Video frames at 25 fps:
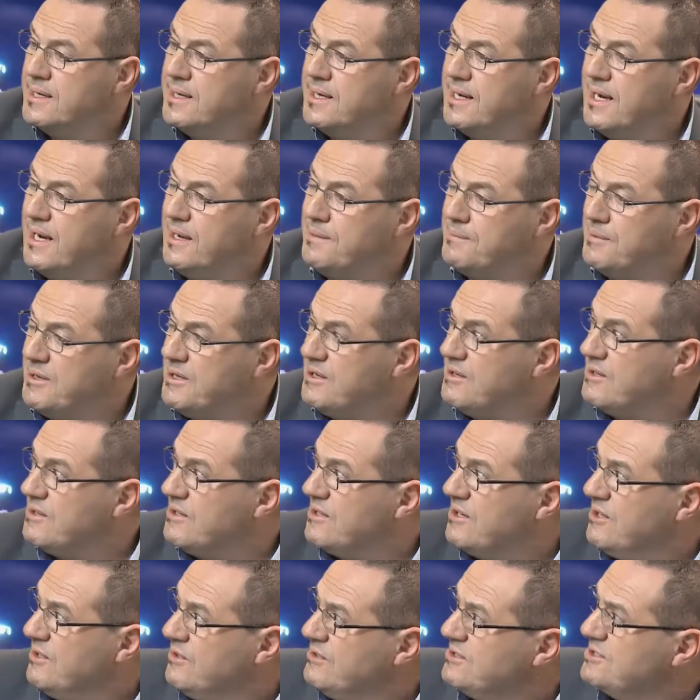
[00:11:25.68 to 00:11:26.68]
Amy,
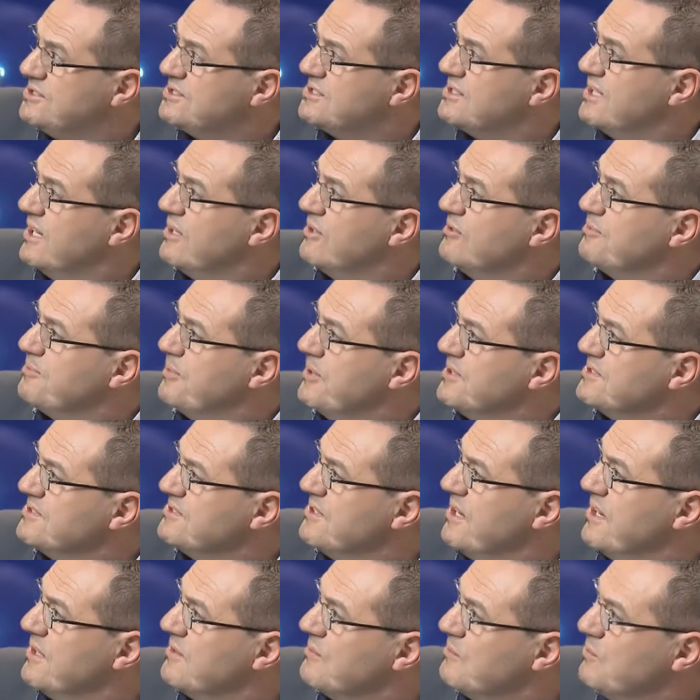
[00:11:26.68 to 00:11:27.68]
can we just start off by
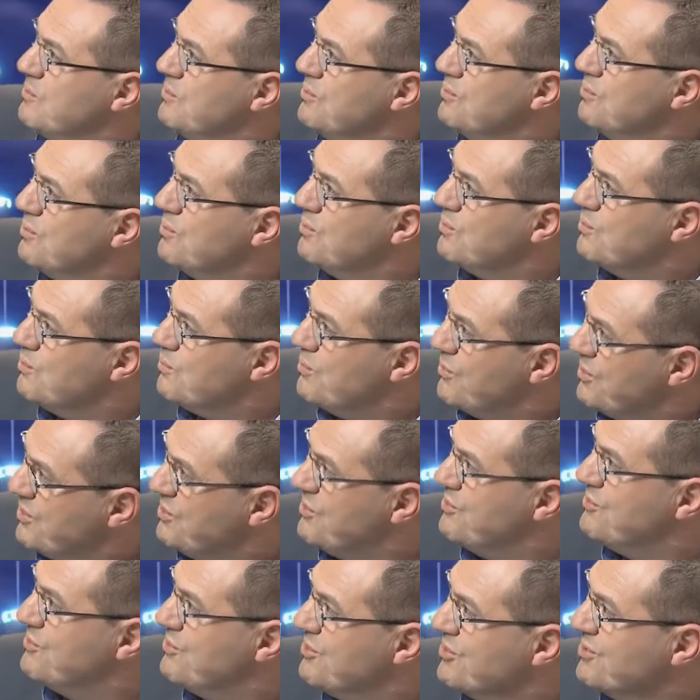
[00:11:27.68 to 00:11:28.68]
saying, what do
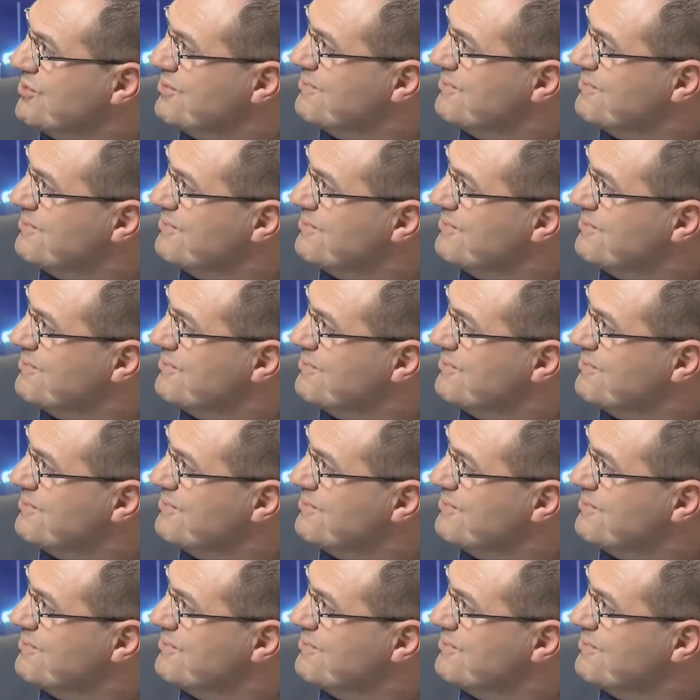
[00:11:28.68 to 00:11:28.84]
you do?